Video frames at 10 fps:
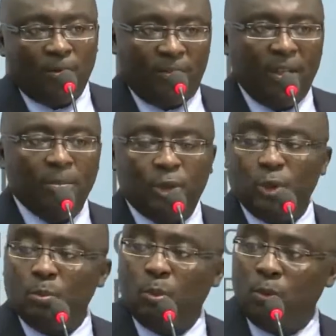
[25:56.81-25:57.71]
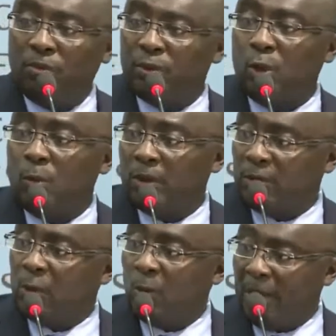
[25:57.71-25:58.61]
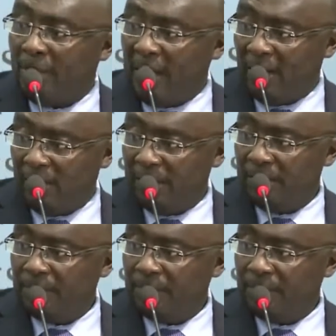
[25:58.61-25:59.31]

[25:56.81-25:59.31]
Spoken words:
of them should move towards solar power.